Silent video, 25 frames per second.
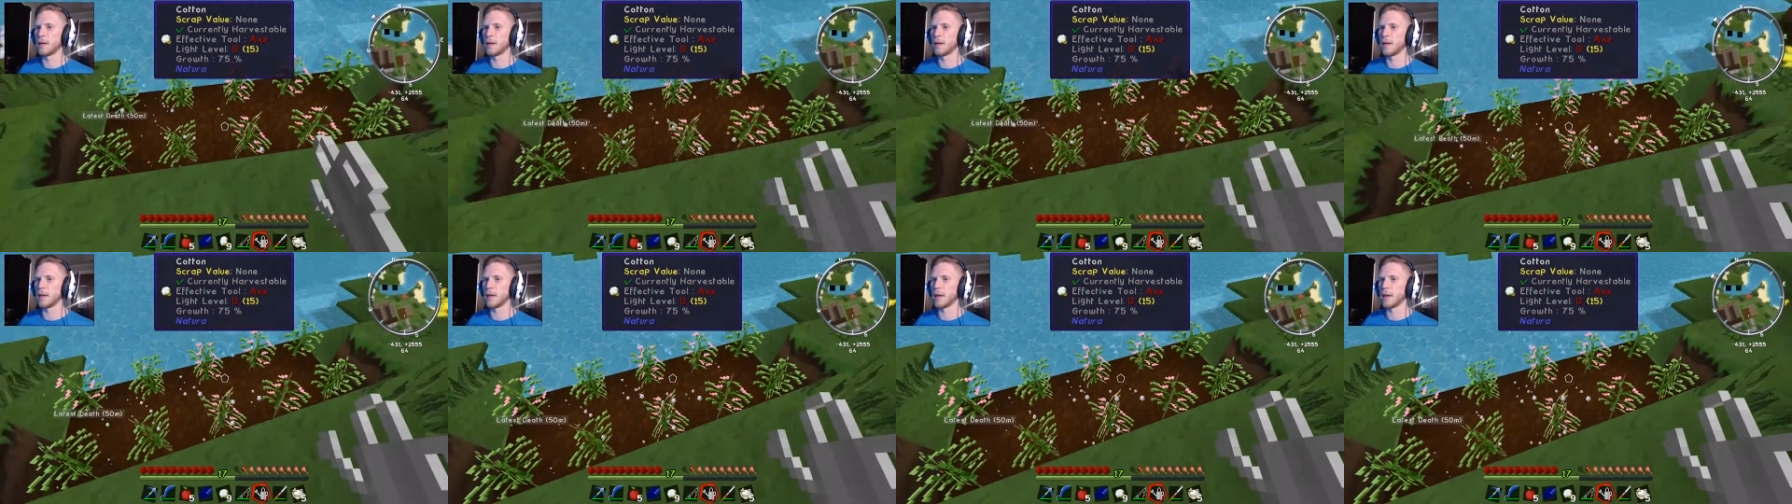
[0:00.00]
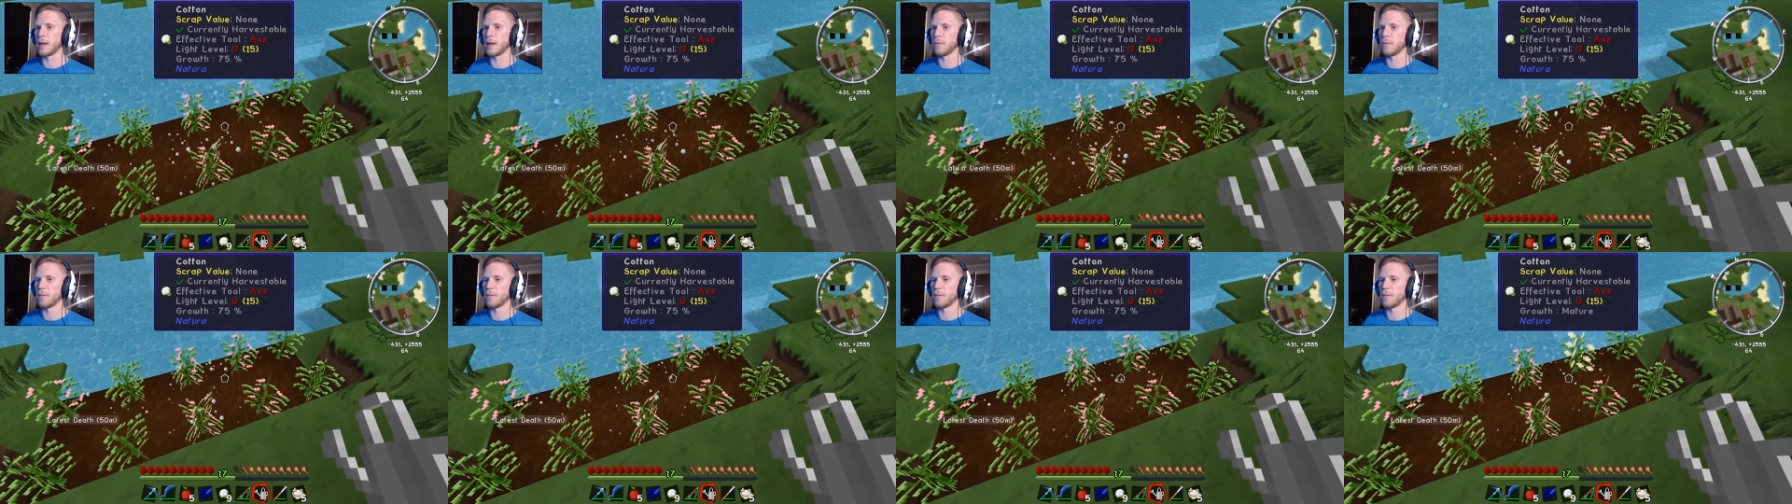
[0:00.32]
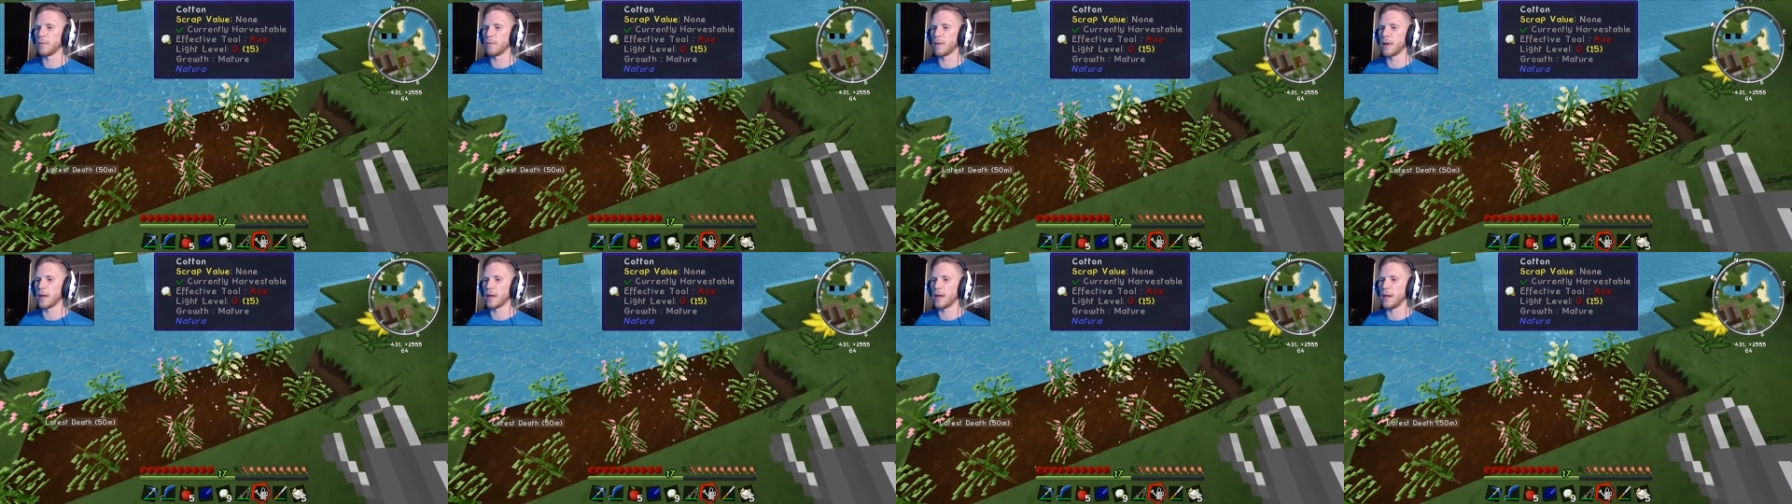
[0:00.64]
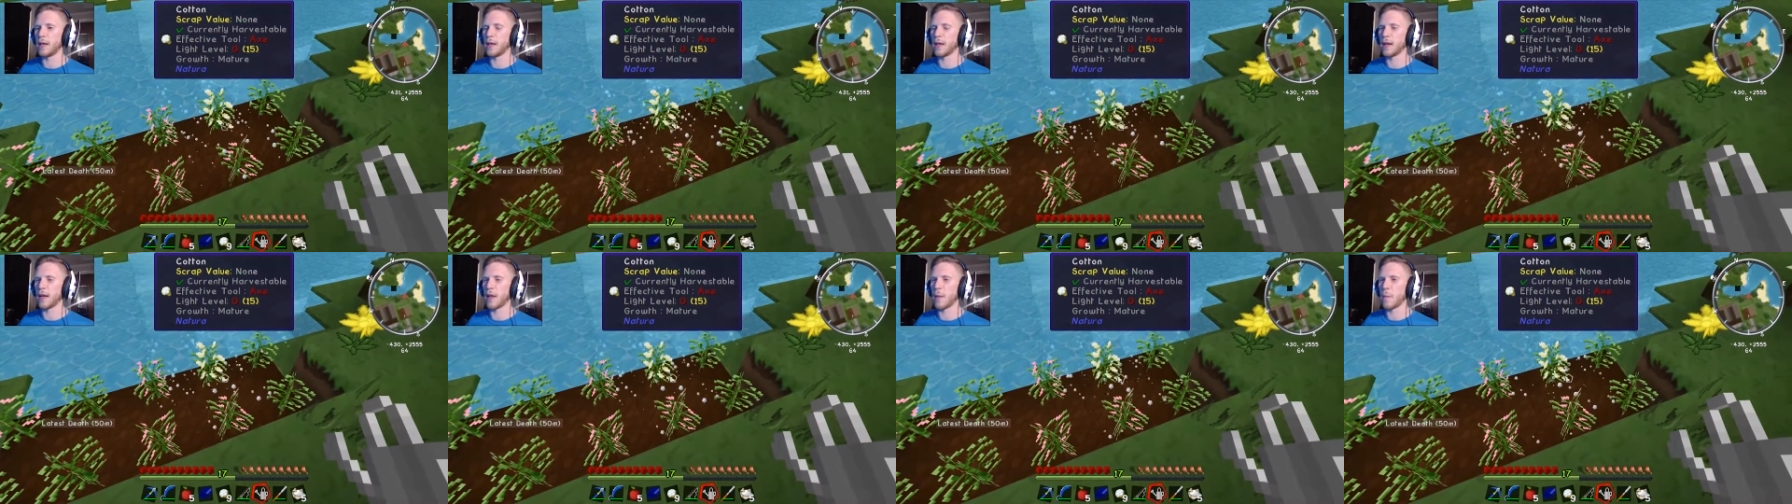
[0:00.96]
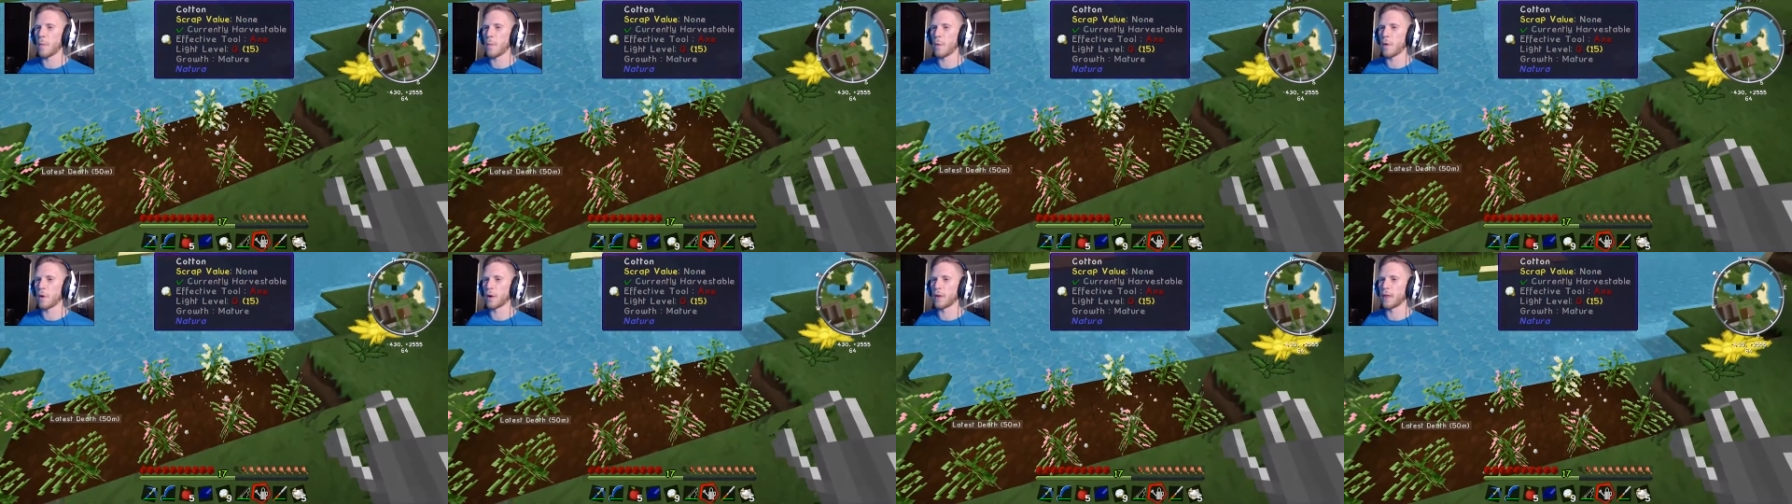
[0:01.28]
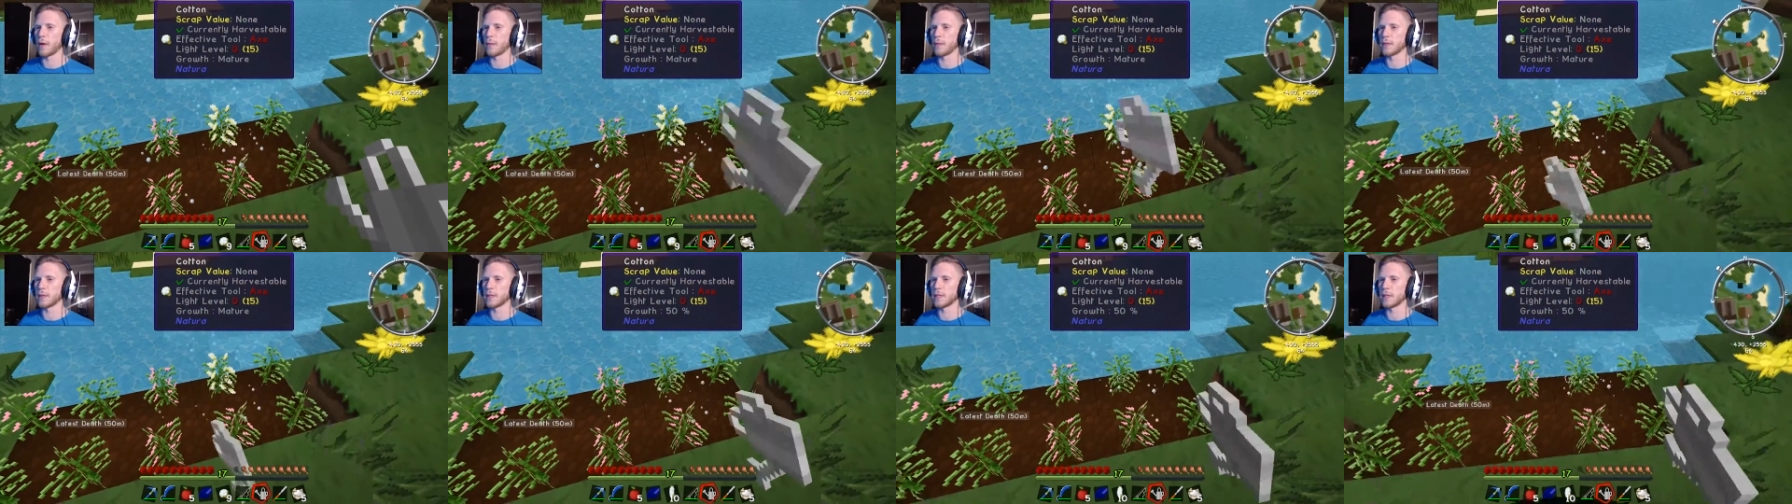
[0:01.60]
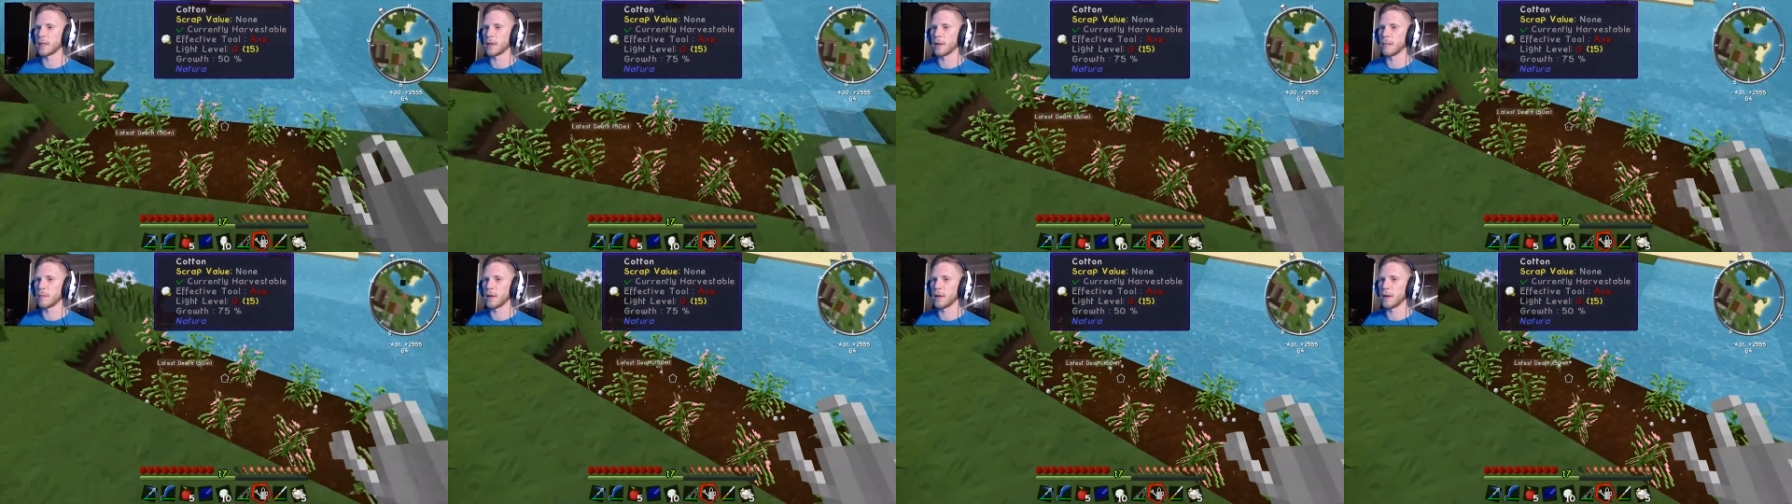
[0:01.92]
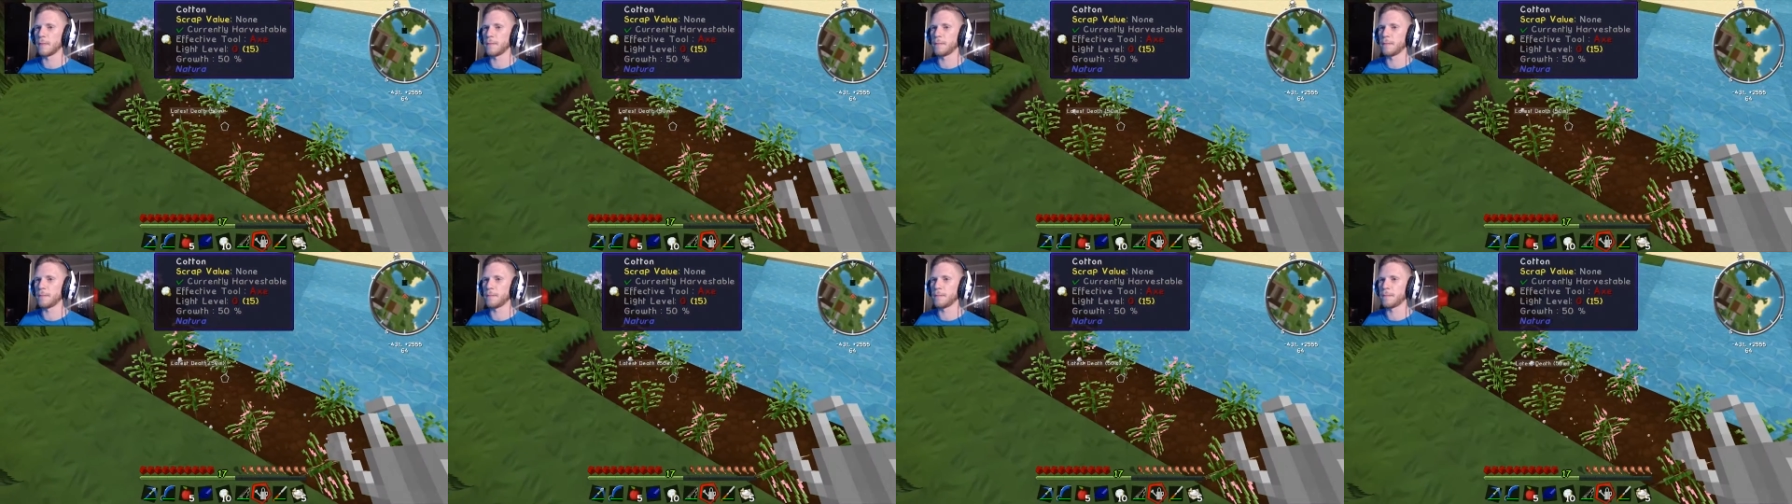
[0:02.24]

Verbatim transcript: get any, get any more that wants to come up.